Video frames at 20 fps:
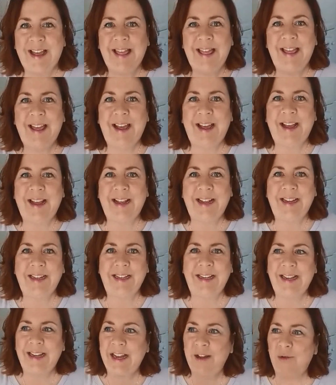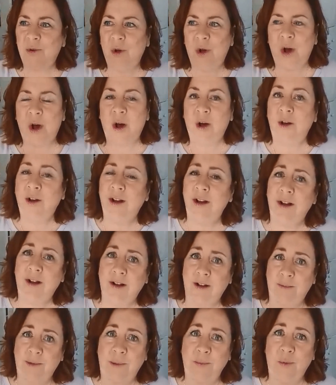then it will all
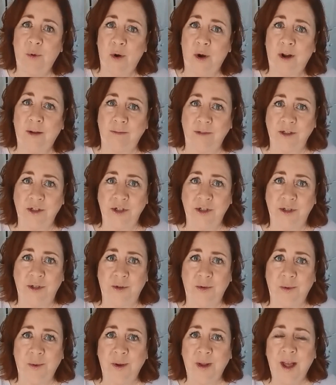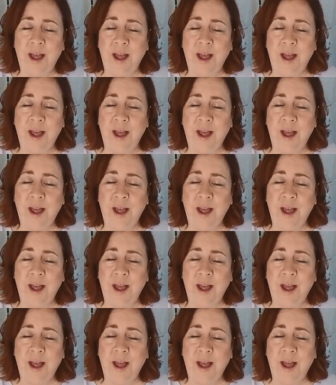come, I promise you.